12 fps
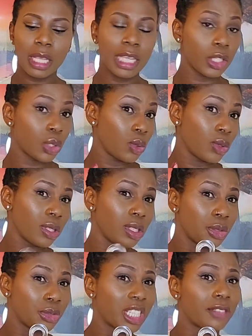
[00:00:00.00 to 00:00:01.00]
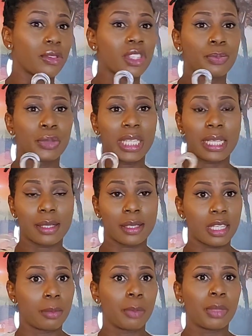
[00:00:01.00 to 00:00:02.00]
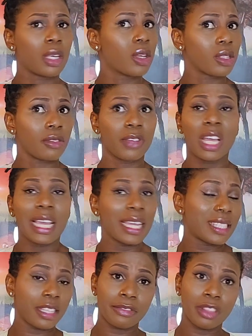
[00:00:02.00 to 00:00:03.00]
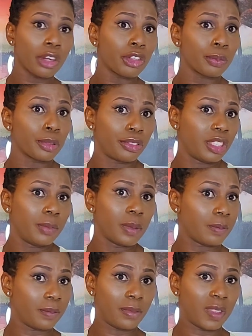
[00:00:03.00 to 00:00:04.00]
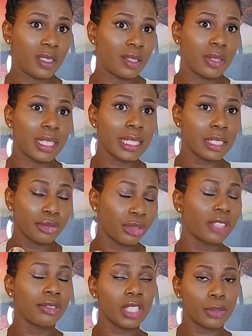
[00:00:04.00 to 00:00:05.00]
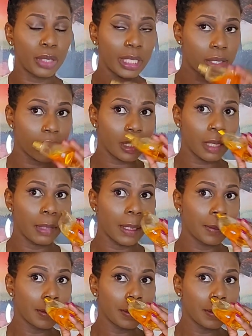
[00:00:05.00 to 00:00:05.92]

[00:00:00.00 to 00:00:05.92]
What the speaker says: It's also great for spring and summer because of it's a floral perfume, so it's great for spring and summer.